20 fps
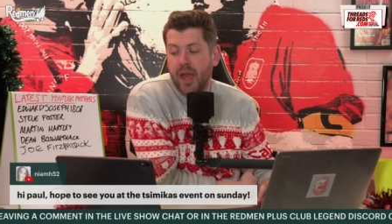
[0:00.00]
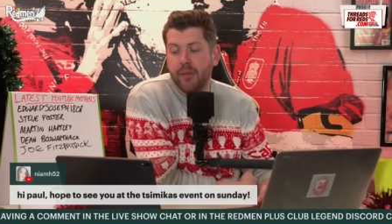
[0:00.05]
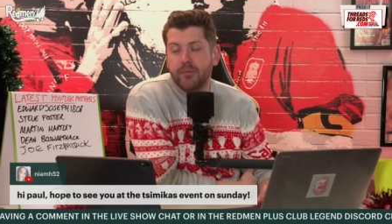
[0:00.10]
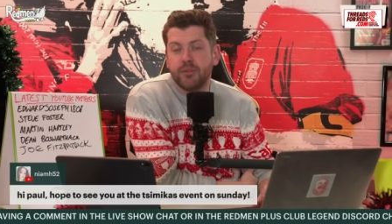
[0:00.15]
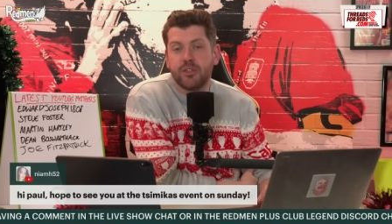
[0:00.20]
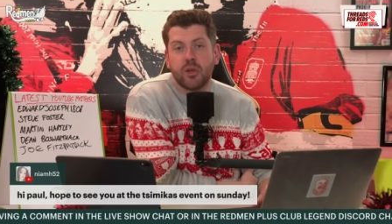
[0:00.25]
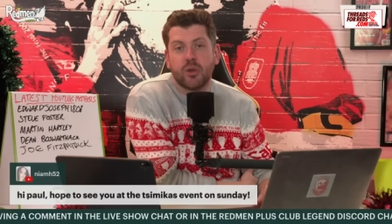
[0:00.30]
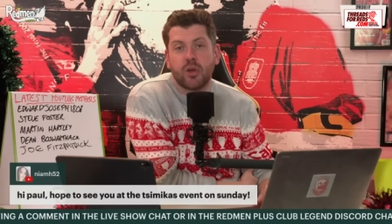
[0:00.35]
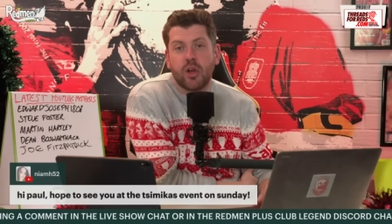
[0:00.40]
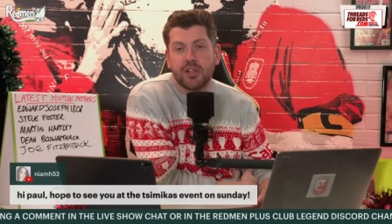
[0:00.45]

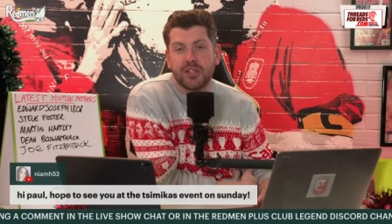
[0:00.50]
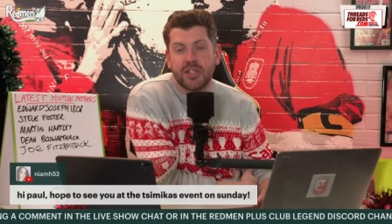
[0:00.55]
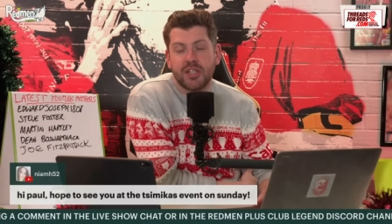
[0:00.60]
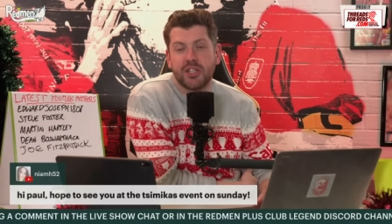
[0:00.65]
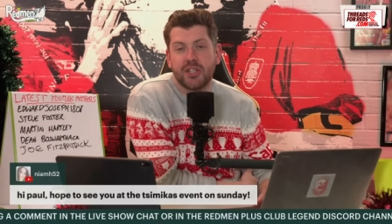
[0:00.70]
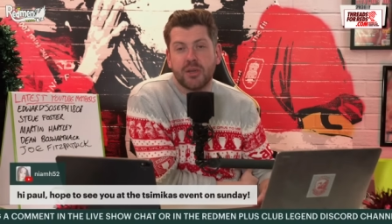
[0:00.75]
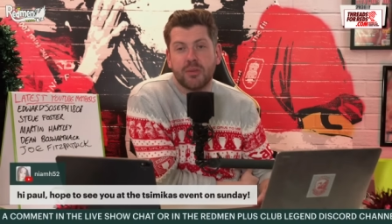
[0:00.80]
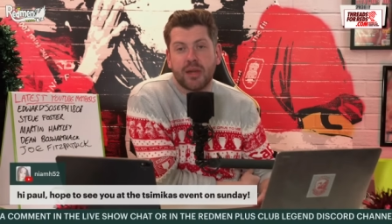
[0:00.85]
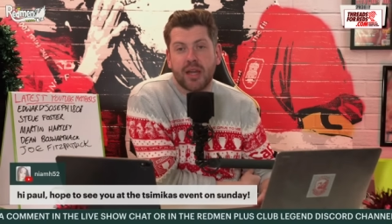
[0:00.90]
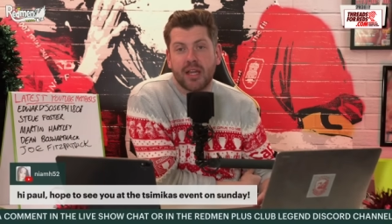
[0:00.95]
So Costa
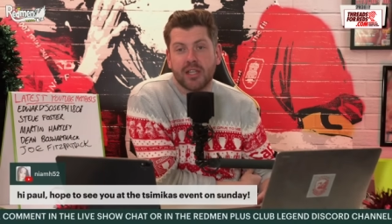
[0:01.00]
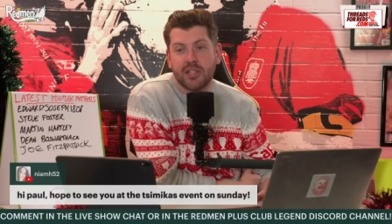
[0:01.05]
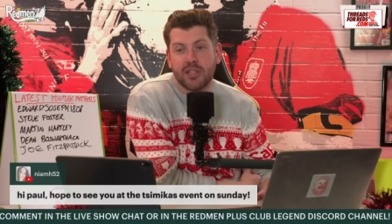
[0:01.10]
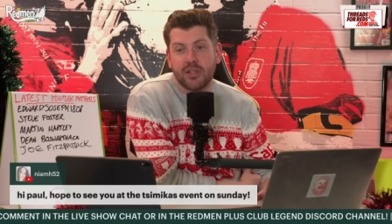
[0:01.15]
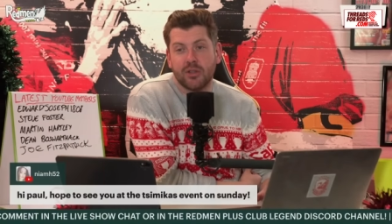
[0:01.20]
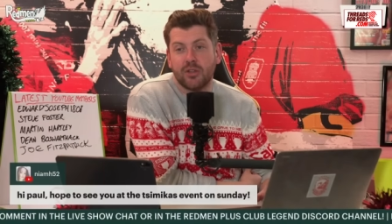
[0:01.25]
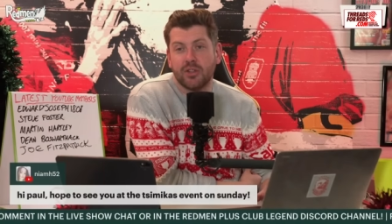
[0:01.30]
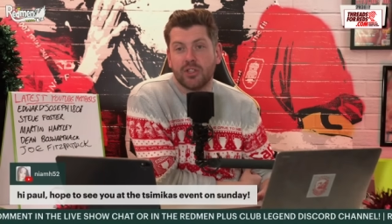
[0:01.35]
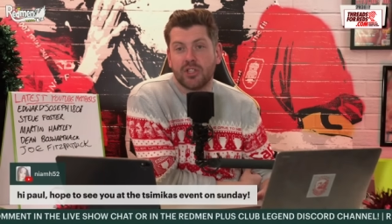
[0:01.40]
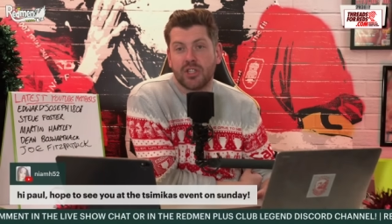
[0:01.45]
Simicast is
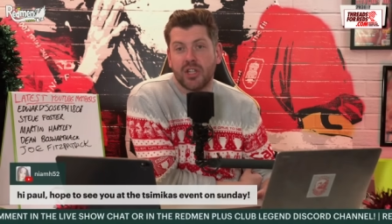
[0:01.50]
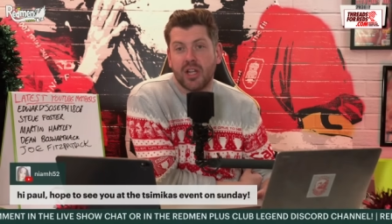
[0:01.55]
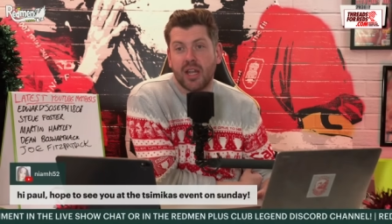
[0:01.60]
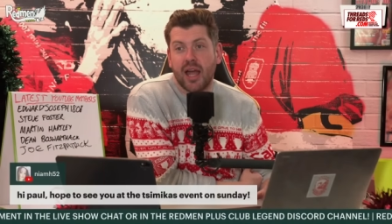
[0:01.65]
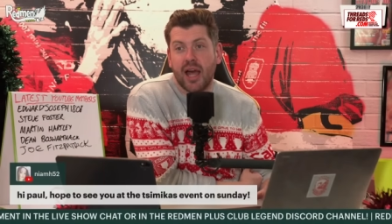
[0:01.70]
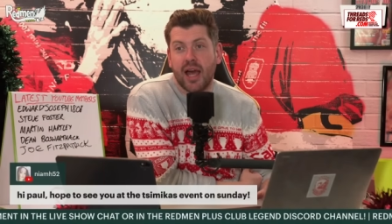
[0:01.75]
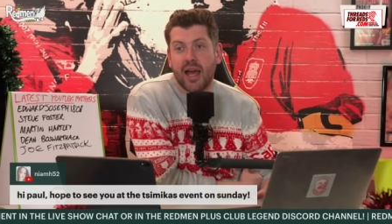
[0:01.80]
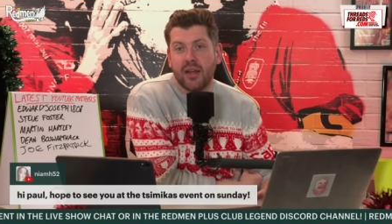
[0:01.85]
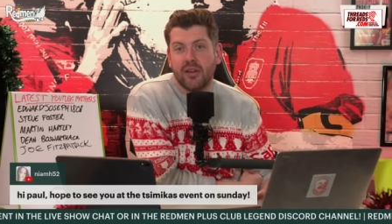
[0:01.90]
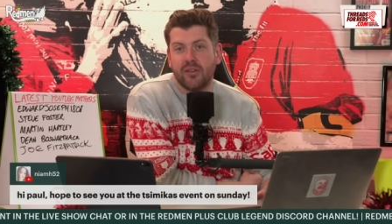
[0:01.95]
launching a
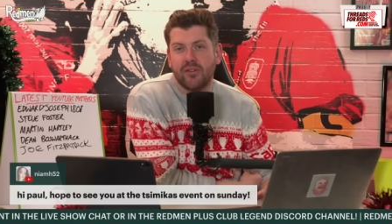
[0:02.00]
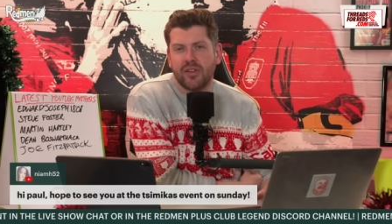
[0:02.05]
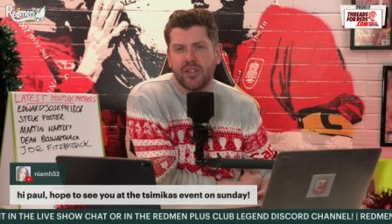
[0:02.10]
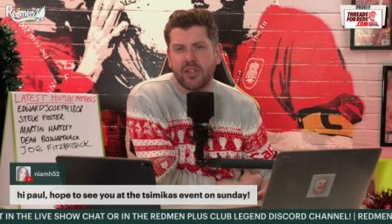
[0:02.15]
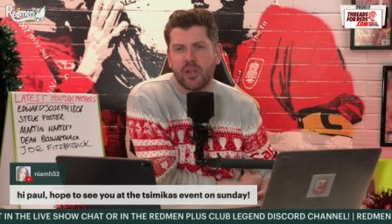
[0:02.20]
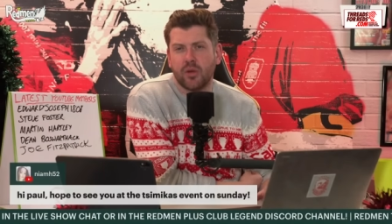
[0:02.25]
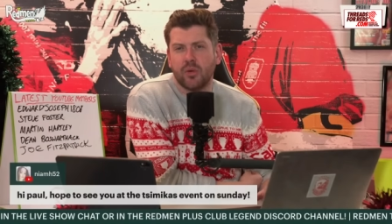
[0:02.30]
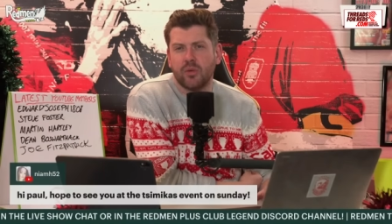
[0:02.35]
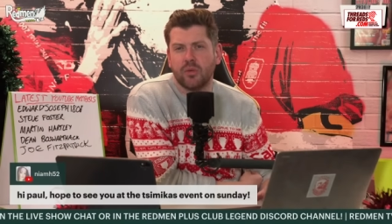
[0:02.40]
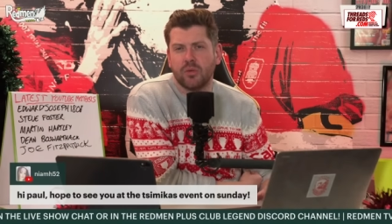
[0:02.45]
line of
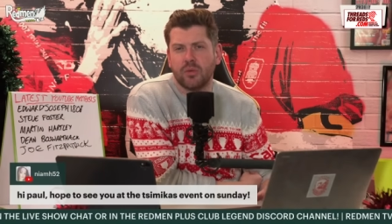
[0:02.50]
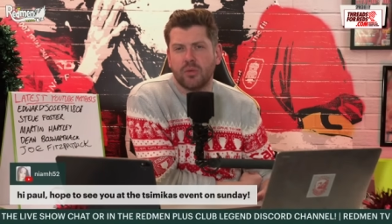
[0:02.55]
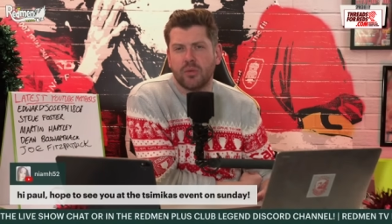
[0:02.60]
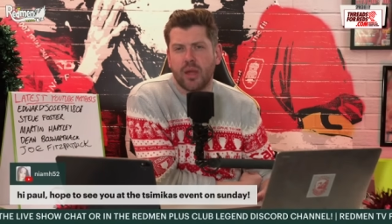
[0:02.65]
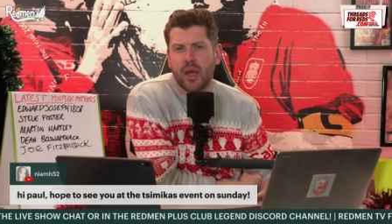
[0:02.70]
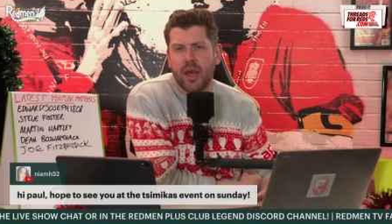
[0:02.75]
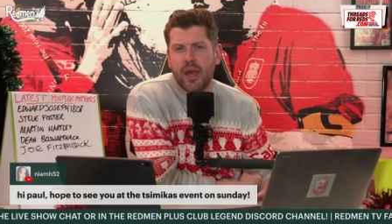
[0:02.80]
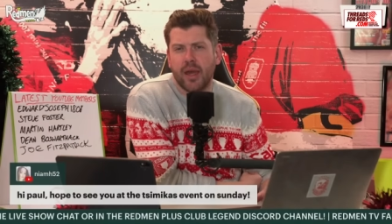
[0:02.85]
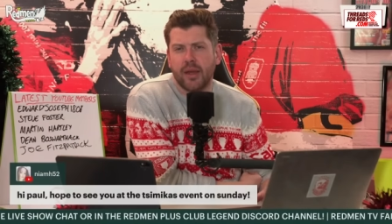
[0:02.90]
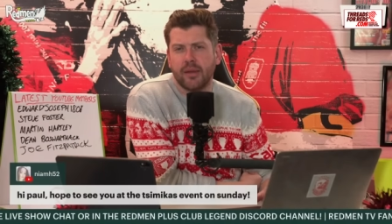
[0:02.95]
his own
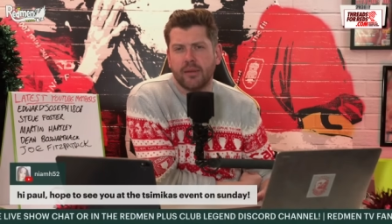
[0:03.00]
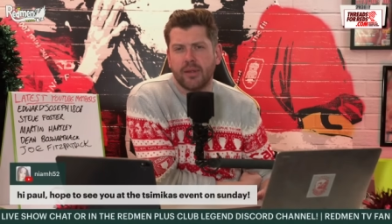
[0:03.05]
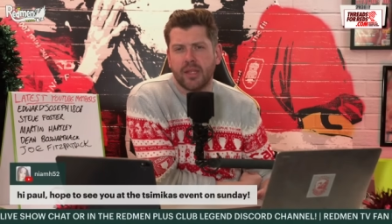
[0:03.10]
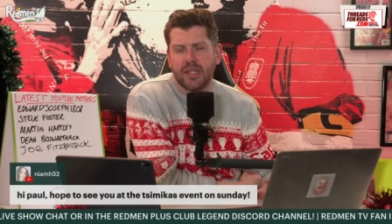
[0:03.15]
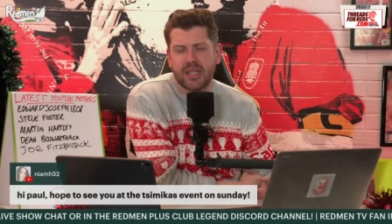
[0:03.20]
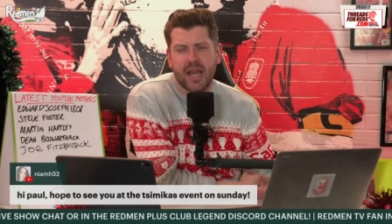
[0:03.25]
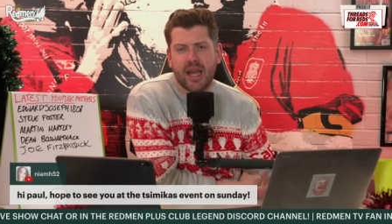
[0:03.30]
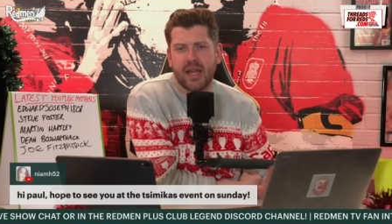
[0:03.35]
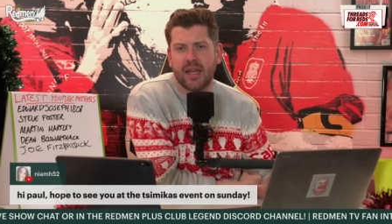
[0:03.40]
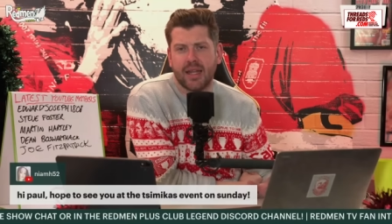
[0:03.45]

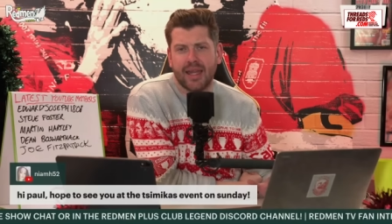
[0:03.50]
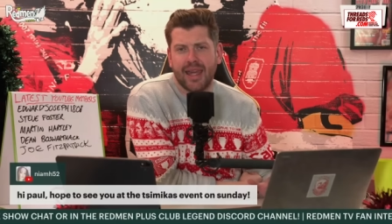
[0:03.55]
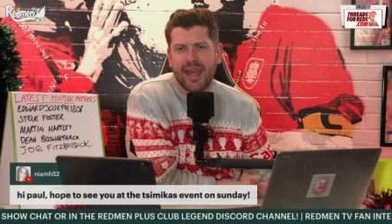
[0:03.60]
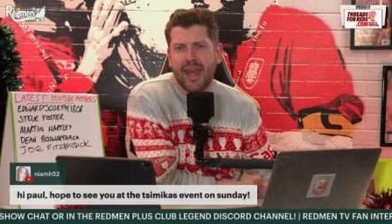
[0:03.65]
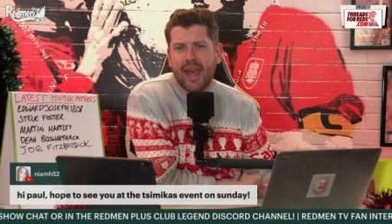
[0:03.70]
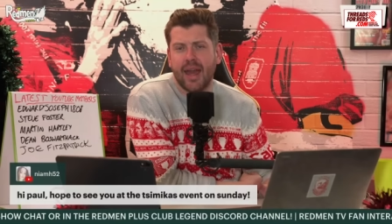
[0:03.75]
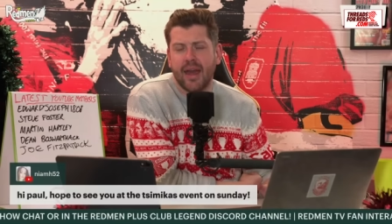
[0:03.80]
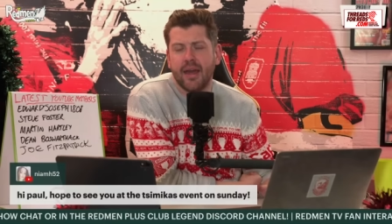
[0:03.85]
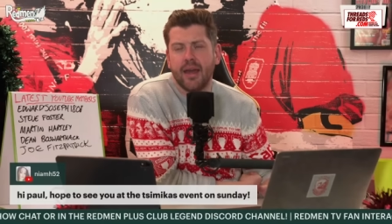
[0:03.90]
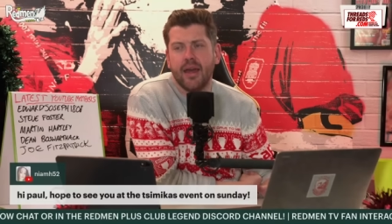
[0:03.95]
designer
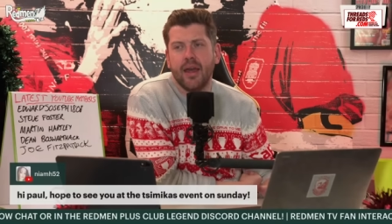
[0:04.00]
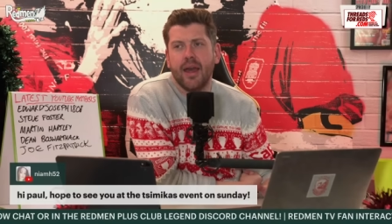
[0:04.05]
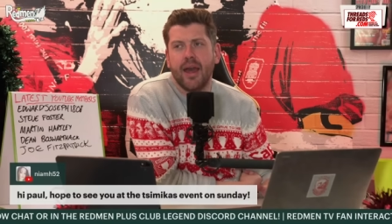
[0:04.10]
gear